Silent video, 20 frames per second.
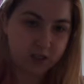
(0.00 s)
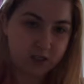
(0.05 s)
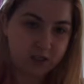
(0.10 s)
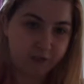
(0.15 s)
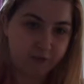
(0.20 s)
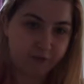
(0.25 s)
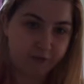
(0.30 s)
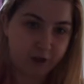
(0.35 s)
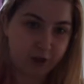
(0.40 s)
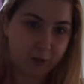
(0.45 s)
in
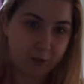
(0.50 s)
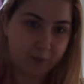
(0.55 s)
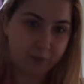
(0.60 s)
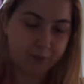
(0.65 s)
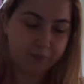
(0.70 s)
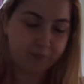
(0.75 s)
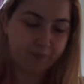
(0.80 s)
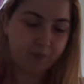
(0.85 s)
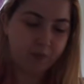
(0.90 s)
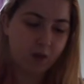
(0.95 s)
the
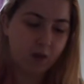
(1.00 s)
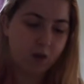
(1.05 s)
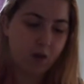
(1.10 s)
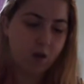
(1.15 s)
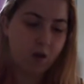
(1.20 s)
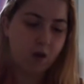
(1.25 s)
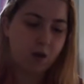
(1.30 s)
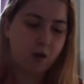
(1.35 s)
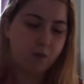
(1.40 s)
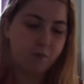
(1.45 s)
film.
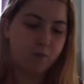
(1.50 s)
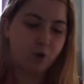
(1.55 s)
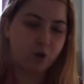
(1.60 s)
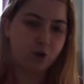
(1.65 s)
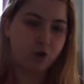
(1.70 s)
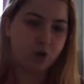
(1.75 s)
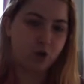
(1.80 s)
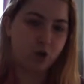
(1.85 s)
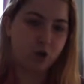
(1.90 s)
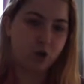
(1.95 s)
I'm not
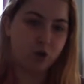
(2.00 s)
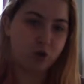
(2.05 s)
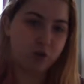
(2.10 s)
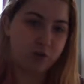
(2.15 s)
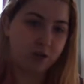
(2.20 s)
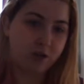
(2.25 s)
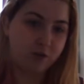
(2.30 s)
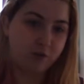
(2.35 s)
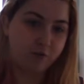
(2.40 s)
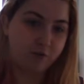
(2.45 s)
sure who
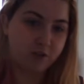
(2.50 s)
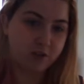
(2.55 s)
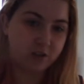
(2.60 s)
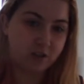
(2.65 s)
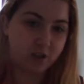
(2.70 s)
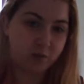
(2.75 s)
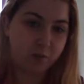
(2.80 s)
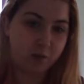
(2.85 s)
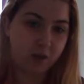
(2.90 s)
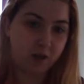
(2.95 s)
said it
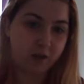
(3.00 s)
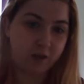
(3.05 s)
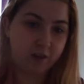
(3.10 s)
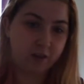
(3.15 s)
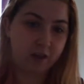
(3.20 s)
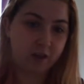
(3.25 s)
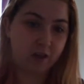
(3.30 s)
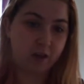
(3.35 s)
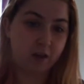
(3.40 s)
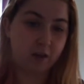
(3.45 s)
originally, but I
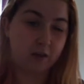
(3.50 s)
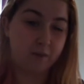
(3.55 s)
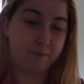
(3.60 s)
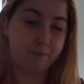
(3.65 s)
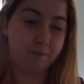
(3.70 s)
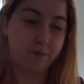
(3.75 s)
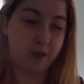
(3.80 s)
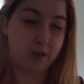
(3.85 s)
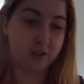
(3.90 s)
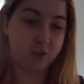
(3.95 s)
think
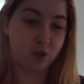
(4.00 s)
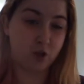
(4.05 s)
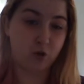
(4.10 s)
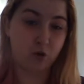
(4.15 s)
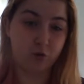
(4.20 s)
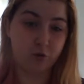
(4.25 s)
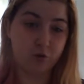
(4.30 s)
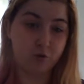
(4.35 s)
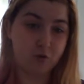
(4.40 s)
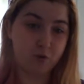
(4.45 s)
that's
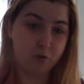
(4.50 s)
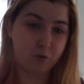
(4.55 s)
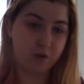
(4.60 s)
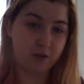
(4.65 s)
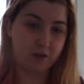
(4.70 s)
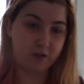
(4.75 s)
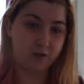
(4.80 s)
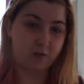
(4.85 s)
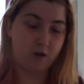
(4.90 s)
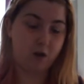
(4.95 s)
all
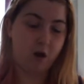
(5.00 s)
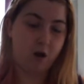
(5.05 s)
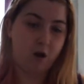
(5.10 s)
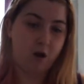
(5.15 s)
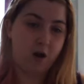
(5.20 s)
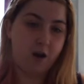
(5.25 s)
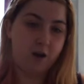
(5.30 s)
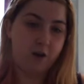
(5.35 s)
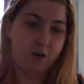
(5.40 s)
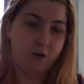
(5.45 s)
how
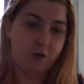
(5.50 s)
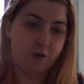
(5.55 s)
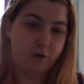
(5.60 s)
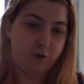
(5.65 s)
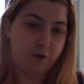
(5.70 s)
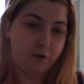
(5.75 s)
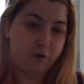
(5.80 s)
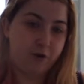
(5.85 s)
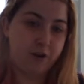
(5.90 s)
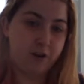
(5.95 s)
I
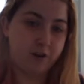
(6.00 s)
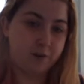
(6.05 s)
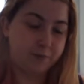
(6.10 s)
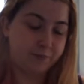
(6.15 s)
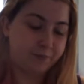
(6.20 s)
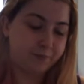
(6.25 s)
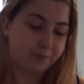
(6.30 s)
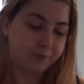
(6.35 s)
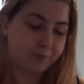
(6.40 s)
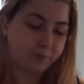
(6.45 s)
heard it.
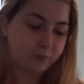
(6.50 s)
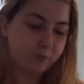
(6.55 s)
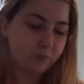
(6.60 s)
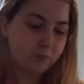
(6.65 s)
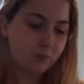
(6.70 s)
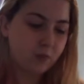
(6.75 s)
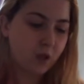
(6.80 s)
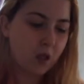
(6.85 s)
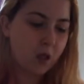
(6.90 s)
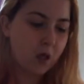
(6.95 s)

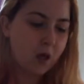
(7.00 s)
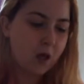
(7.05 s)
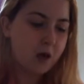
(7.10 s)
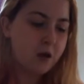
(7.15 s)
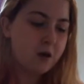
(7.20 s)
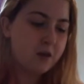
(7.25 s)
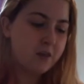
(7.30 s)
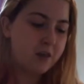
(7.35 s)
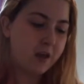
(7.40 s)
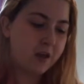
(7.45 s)

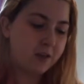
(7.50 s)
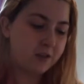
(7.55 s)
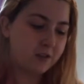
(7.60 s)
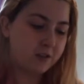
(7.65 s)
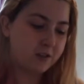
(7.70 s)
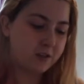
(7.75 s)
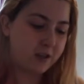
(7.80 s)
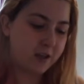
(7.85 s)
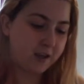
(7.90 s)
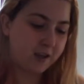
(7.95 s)
Then the
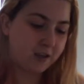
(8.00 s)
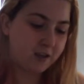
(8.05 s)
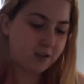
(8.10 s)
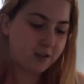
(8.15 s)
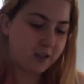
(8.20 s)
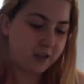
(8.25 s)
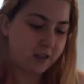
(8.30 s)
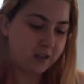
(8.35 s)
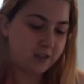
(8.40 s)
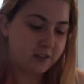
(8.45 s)
second
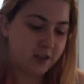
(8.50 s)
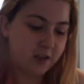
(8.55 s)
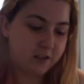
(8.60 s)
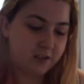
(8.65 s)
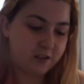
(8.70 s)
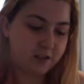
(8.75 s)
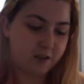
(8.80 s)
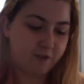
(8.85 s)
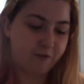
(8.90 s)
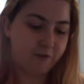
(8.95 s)
thing is
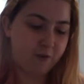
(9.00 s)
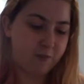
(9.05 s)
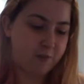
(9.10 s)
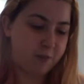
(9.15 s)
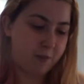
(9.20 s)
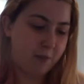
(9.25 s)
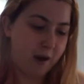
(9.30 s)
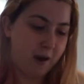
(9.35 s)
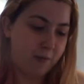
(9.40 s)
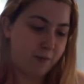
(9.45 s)
actually from the
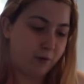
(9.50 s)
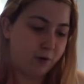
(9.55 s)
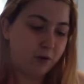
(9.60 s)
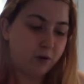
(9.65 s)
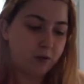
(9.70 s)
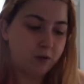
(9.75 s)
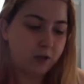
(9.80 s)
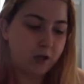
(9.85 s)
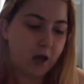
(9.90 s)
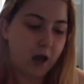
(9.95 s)

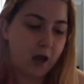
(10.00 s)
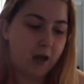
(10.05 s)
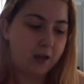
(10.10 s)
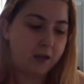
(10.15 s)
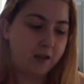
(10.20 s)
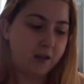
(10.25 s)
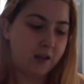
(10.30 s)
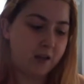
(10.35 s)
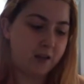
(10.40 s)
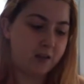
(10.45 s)
Bible,
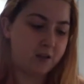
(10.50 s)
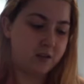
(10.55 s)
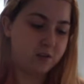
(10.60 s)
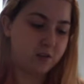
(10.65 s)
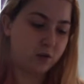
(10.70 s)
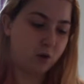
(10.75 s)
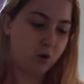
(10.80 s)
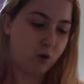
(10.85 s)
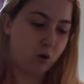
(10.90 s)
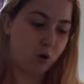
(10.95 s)
and it
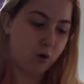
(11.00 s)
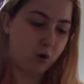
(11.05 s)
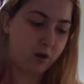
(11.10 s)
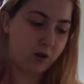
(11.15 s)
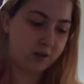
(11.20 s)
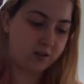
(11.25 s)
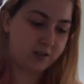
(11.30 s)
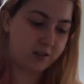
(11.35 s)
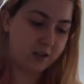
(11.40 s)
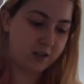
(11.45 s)

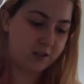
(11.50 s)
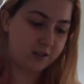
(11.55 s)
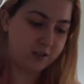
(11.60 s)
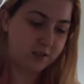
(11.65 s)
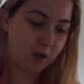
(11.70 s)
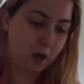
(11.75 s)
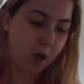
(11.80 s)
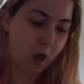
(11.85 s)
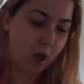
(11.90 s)
says,